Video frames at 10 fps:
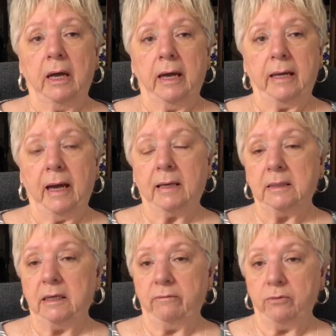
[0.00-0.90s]
And I can
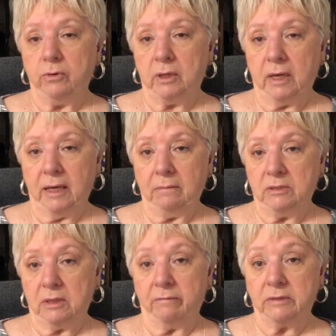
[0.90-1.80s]
give you the
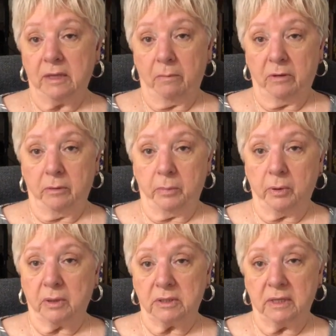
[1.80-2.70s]
names of some of the
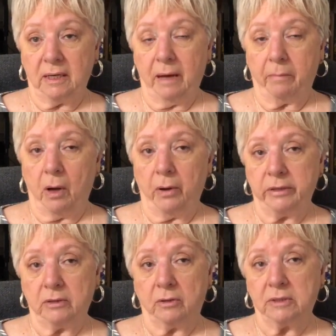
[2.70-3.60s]
books that I
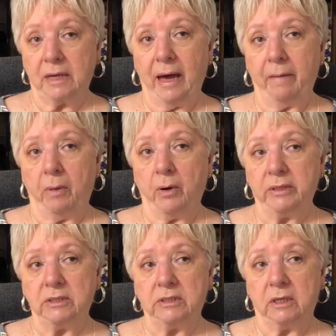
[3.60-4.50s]
bought, because I
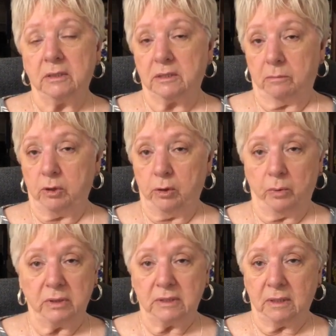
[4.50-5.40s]
bought some new
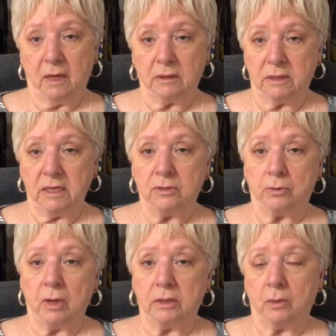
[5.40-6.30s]
ones. These are
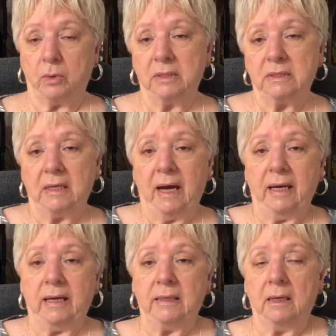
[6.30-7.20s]
not the ones that I
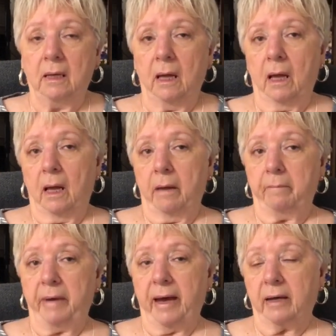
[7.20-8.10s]
had
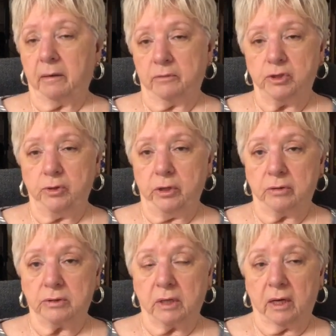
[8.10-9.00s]
back 2
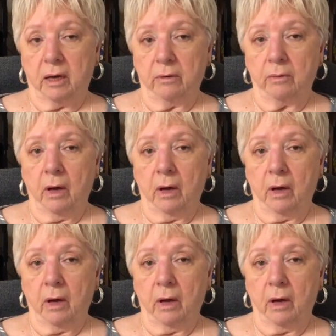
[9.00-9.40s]
years ago.